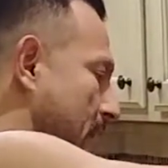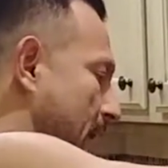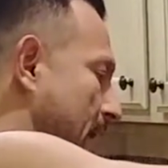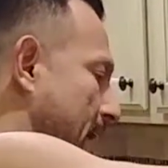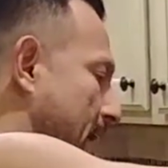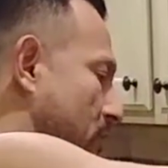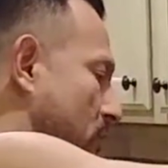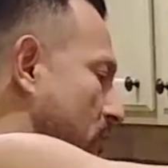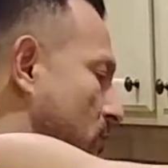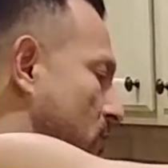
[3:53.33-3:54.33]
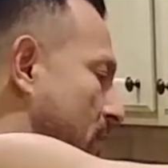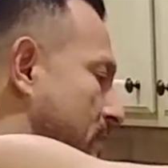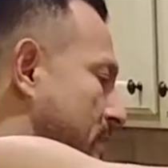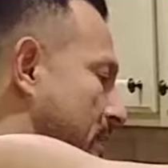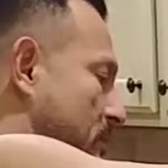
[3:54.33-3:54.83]
I add only
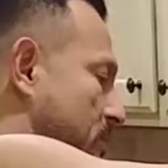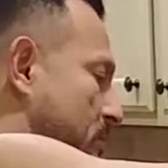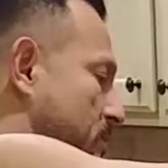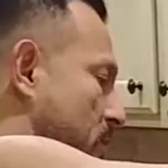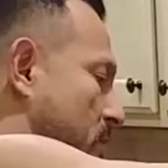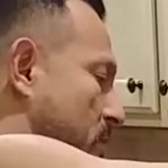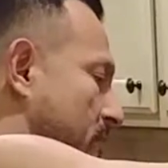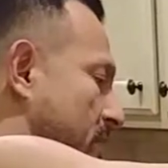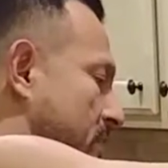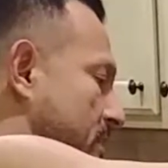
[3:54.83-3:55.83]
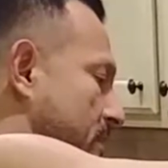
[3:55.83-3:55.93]
1 tablespoon of it.